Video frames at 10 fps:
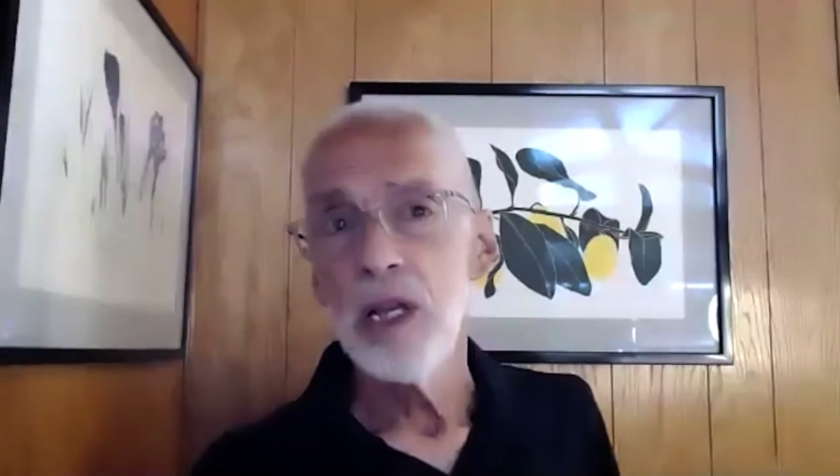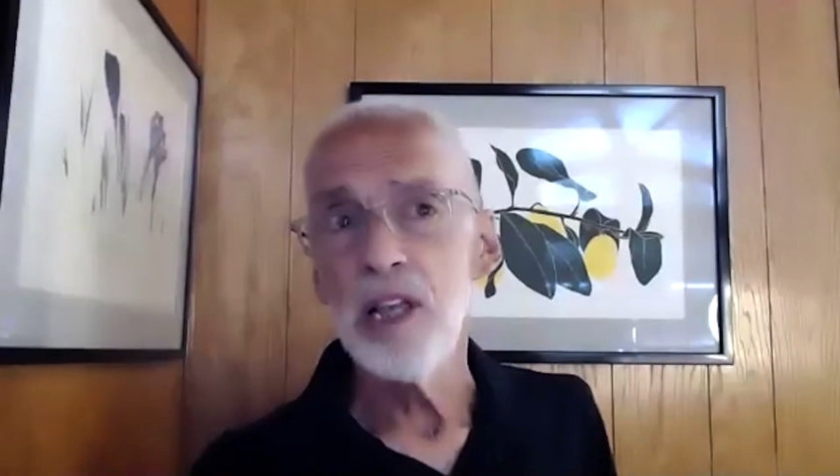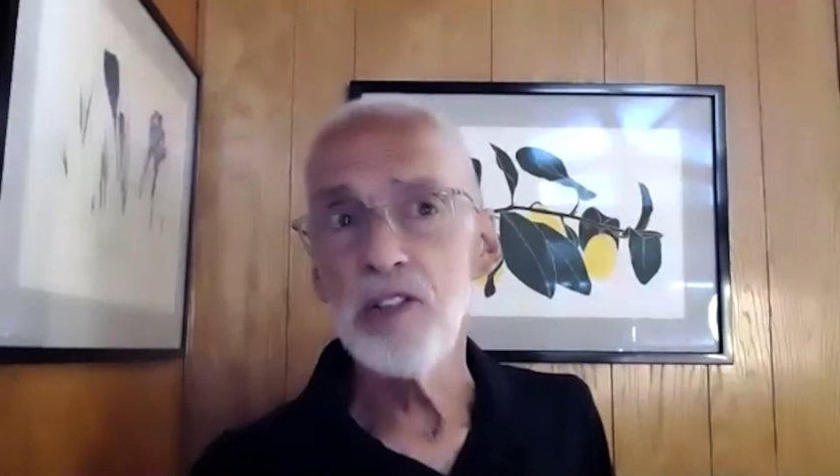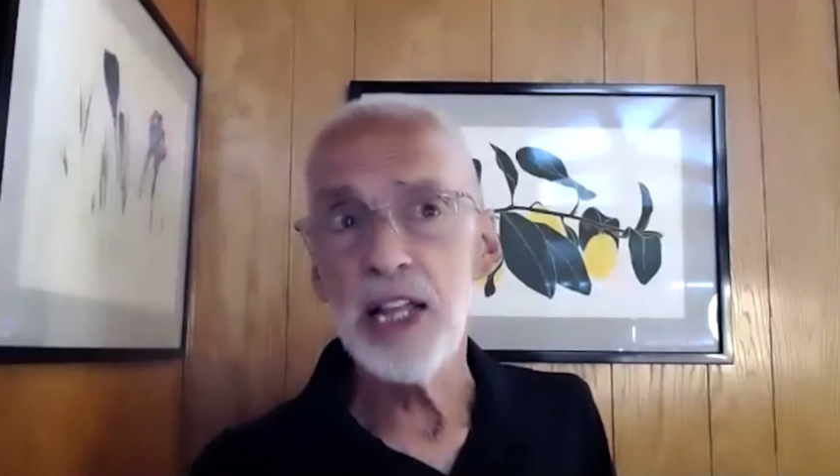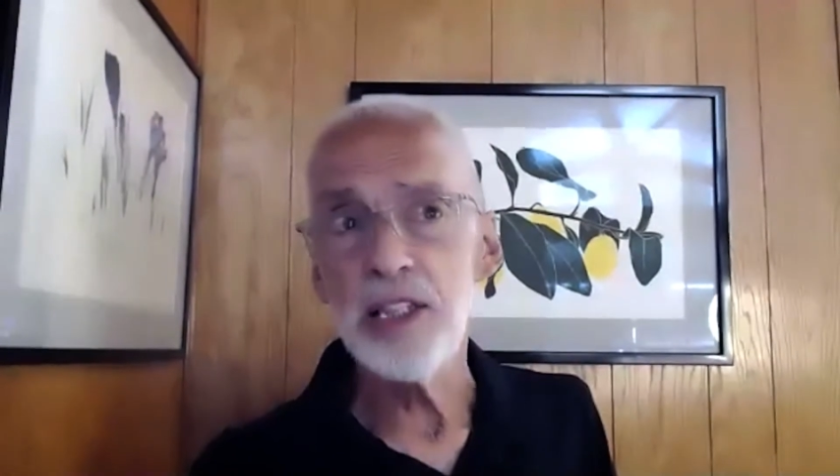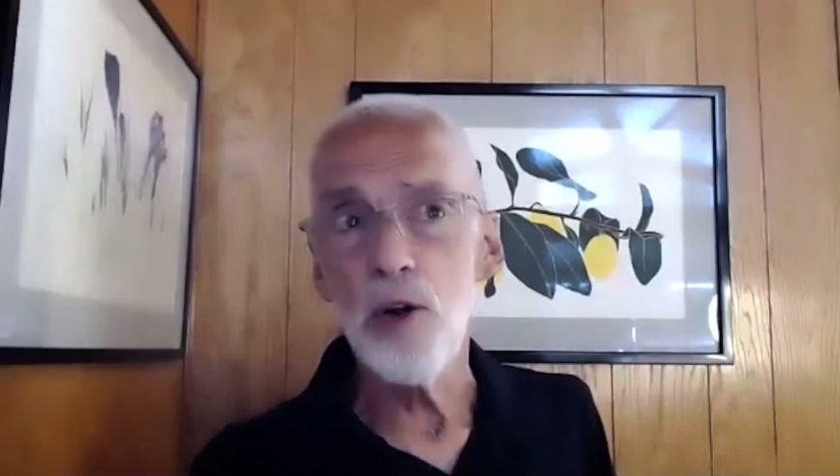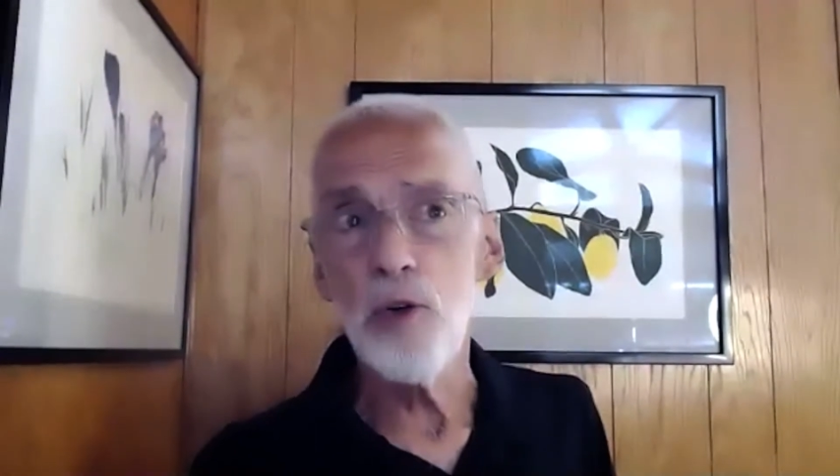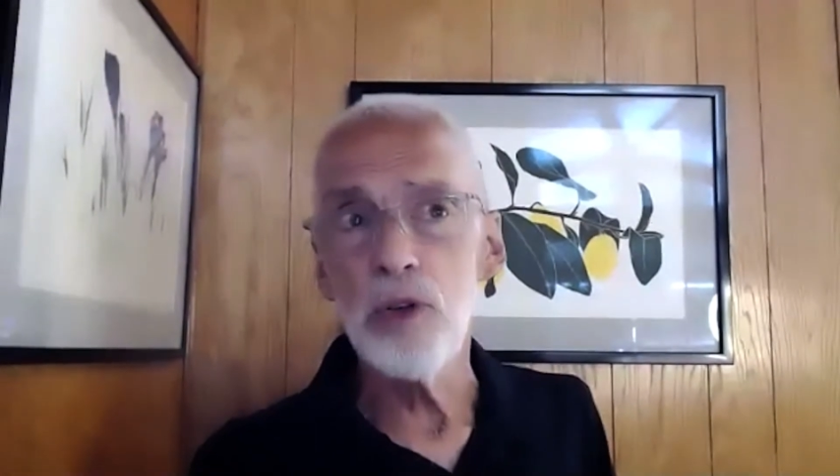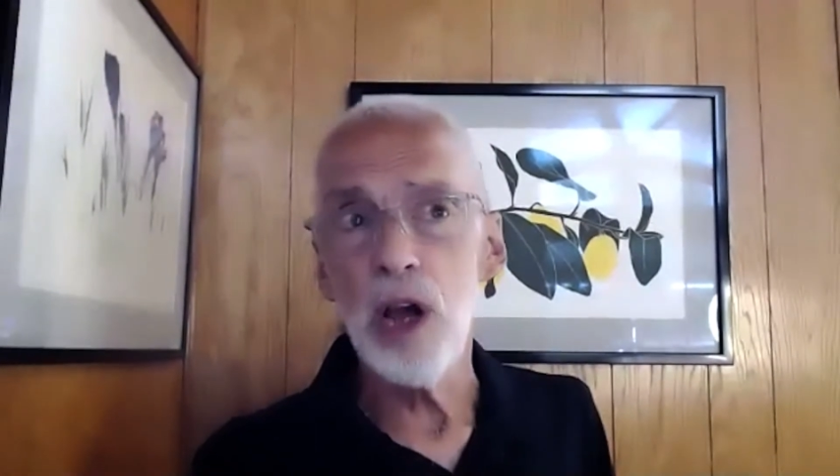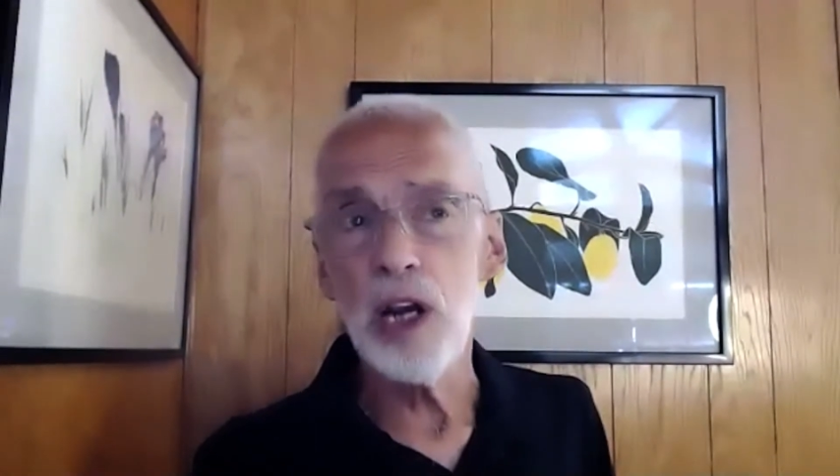is that
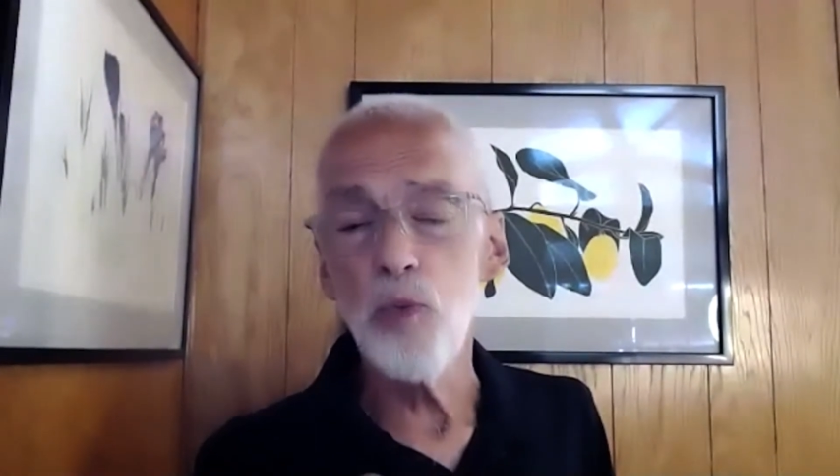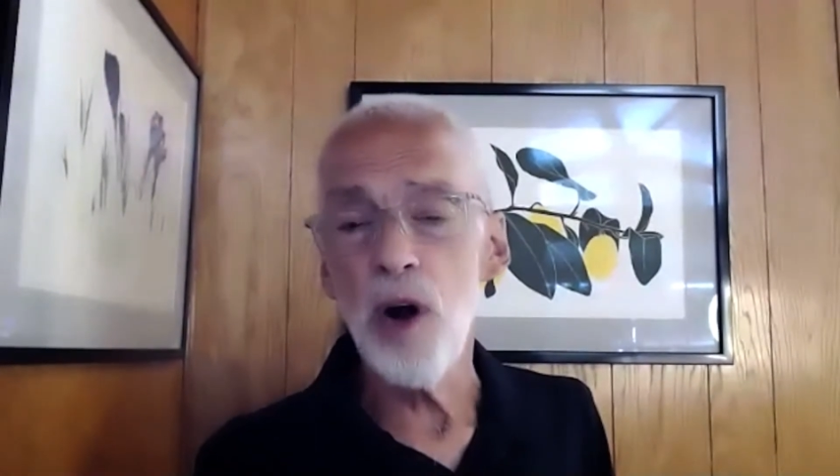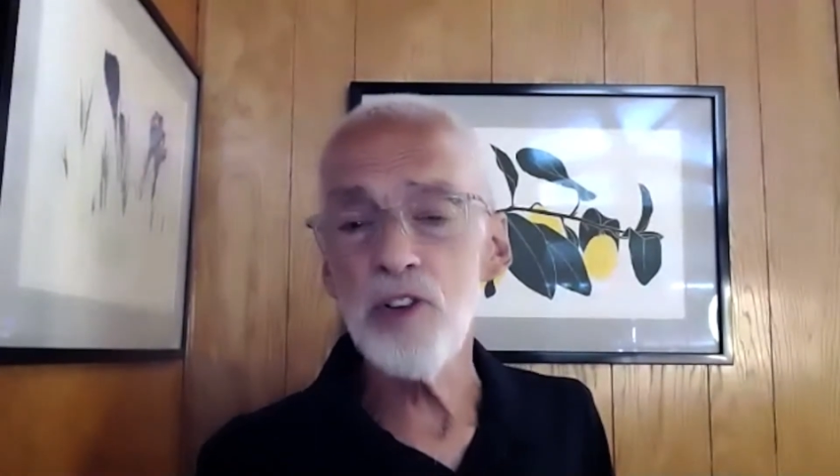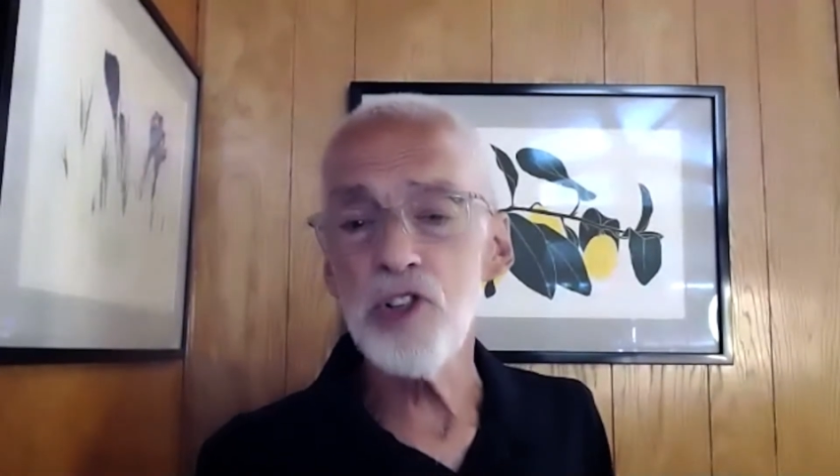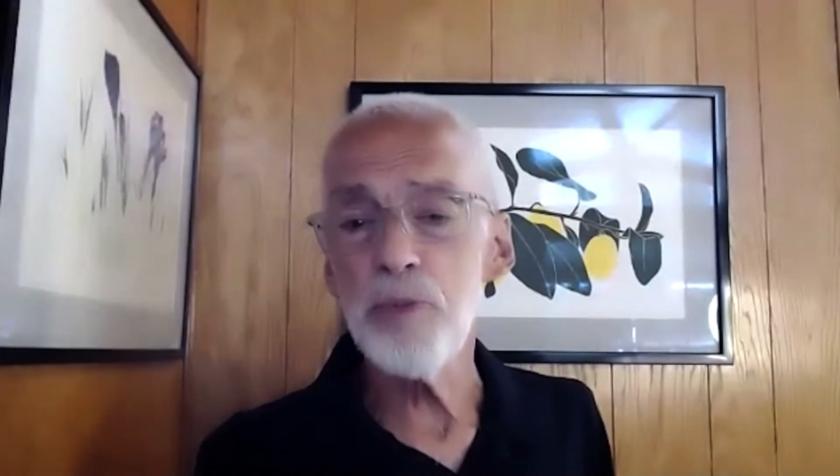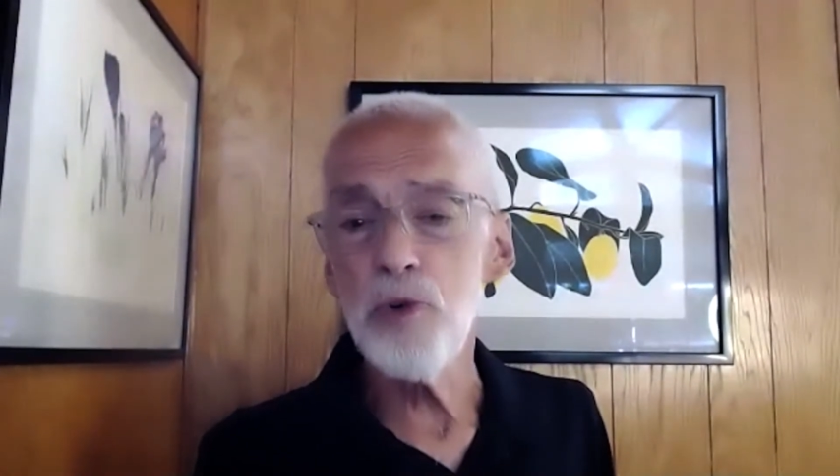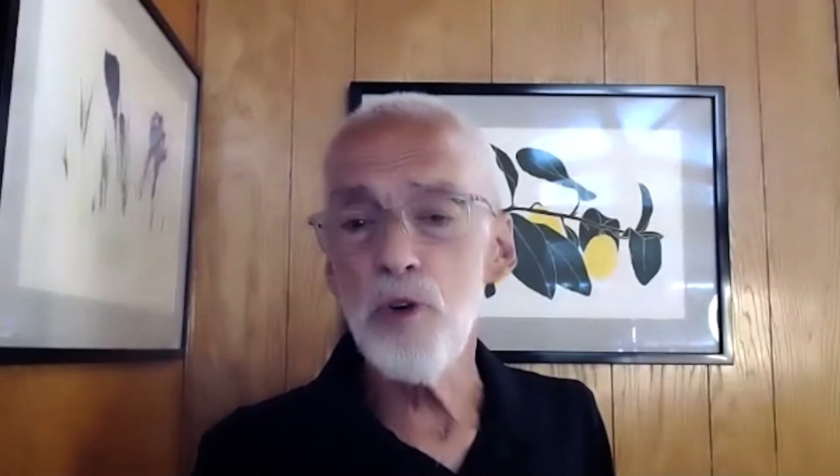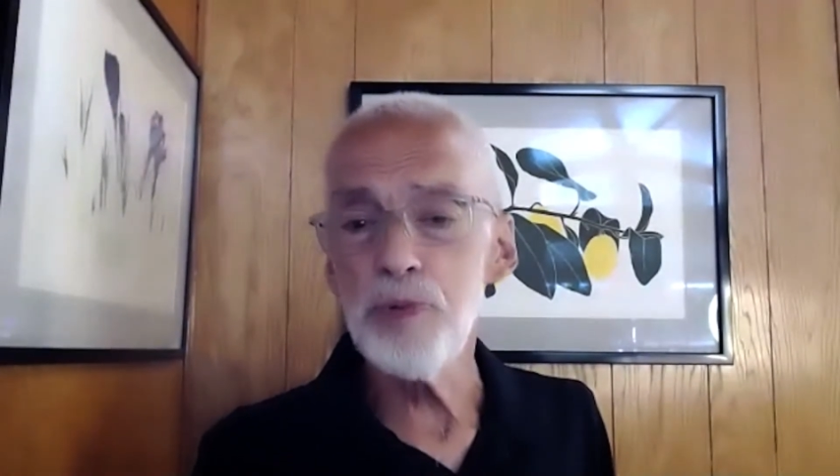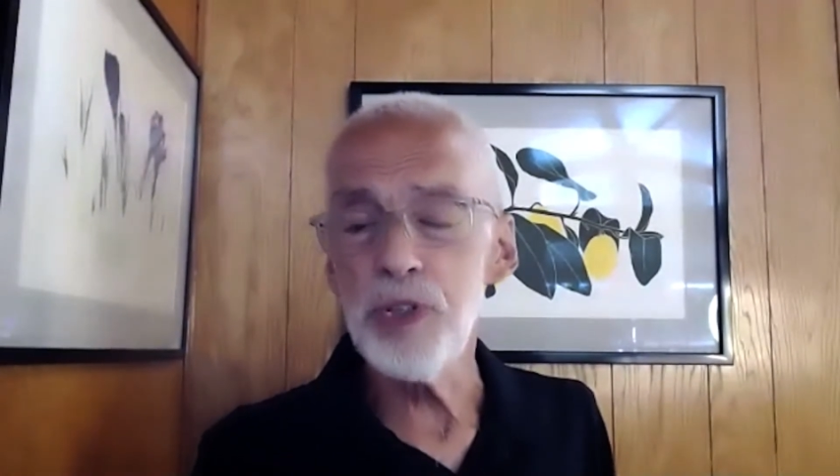I'd watch some groups